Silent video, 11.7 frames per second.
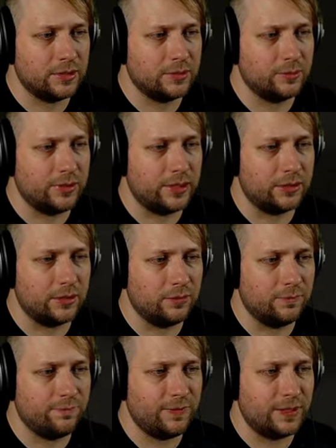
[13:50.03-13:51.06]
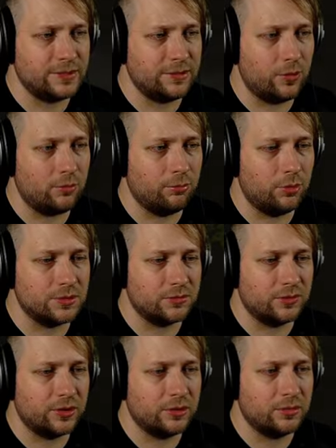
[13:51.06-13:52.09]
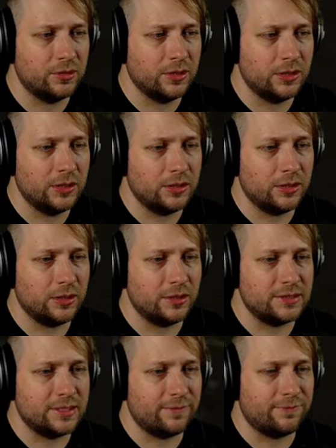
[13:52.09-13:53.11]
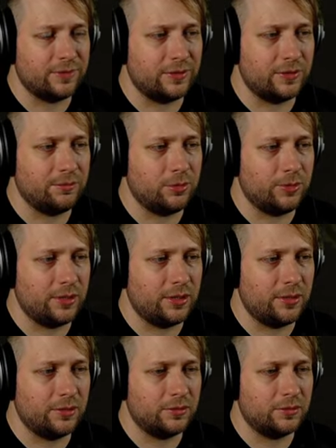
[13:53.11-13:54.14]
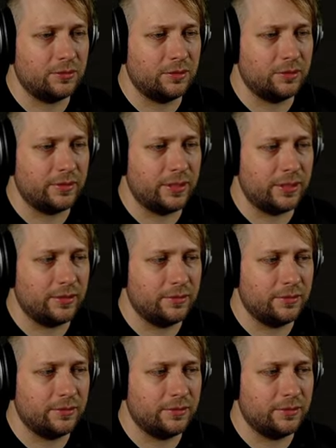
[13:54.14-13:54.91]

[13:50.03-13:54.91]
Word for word: We got fancy GoPros over here. I definitely already put one here. Caught that.